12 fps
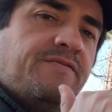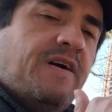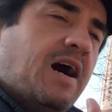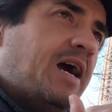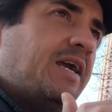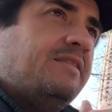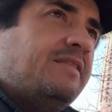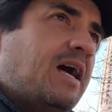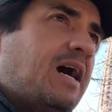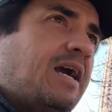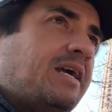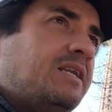fine
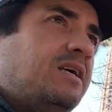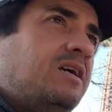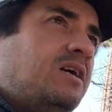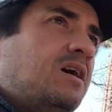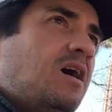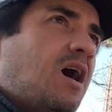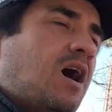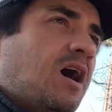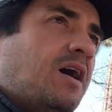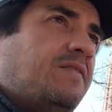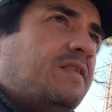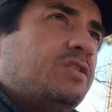line
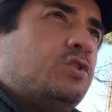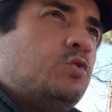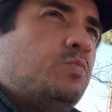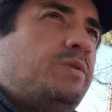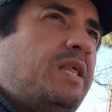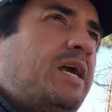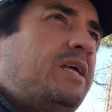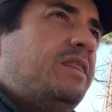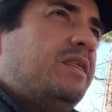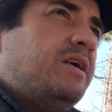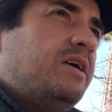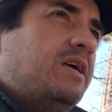on the tube length
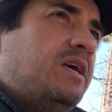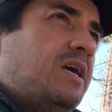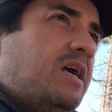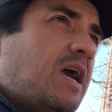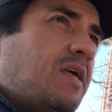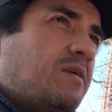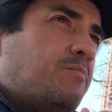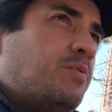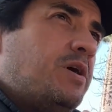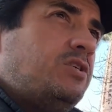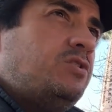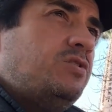and the
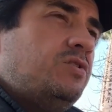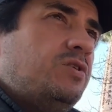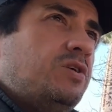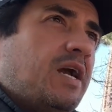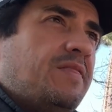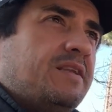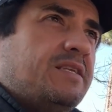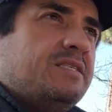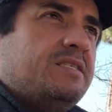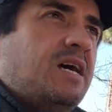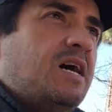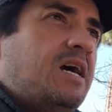pressure and the
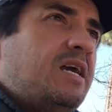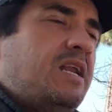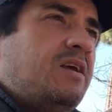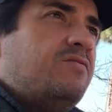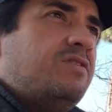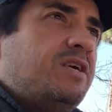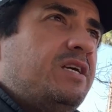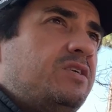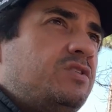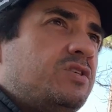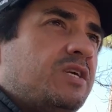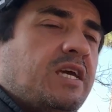design and everything
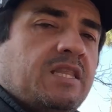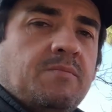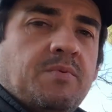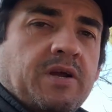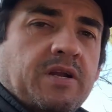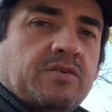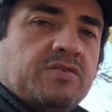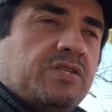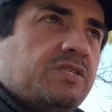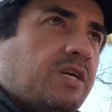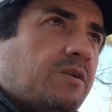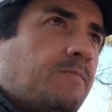to get the particles to
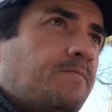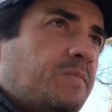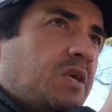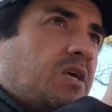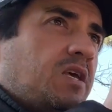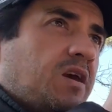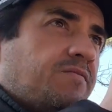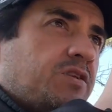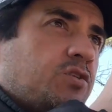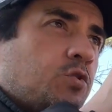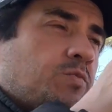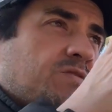settle. If the
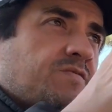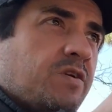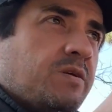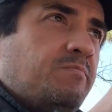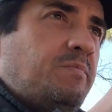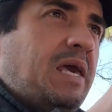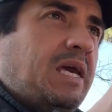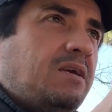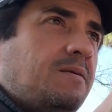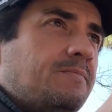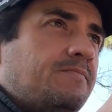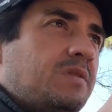tube is very big,
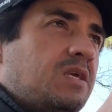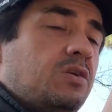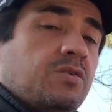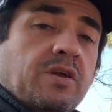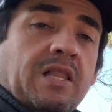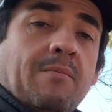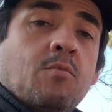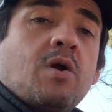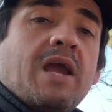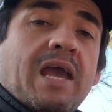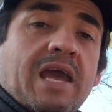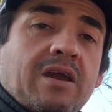you need a lot more
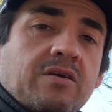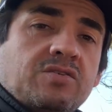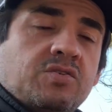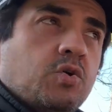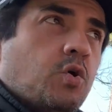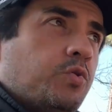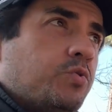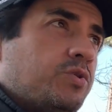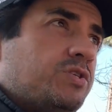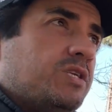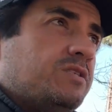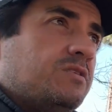air to go through the
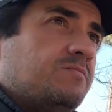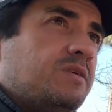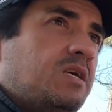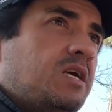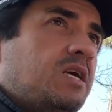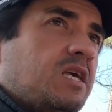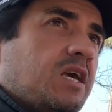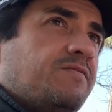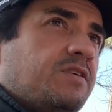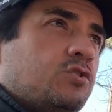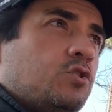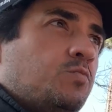system. If
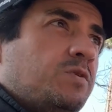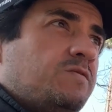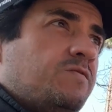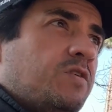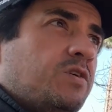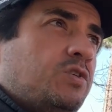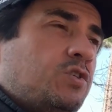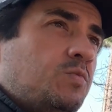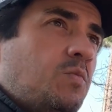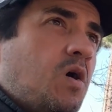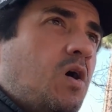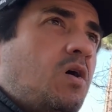the tube is very
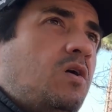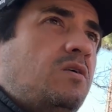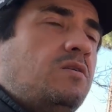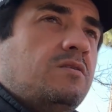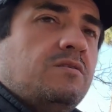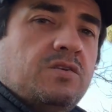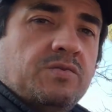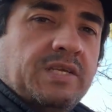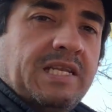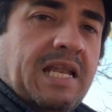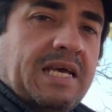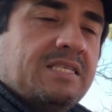small, you
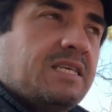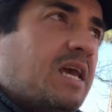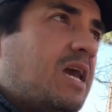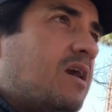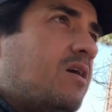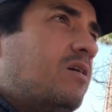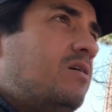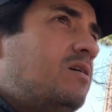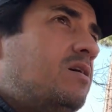need less air,